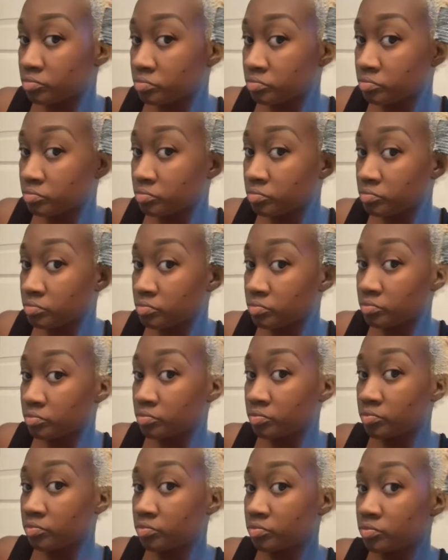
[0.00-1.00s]

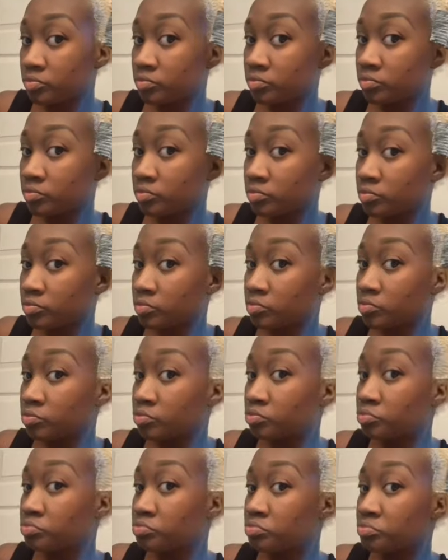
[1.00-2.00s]

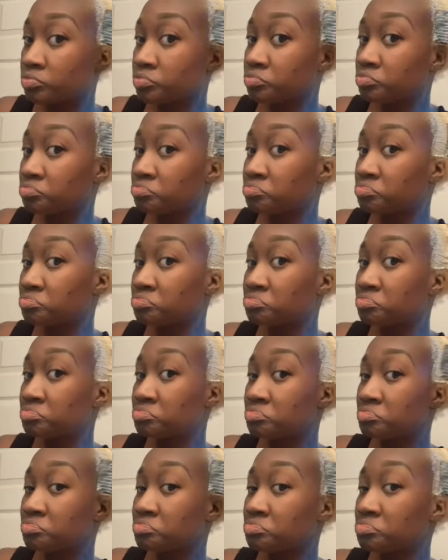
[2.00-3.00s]

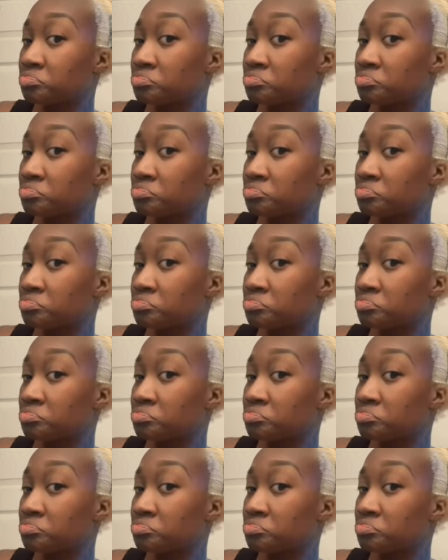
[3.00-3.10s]
No one is speaking in this clip.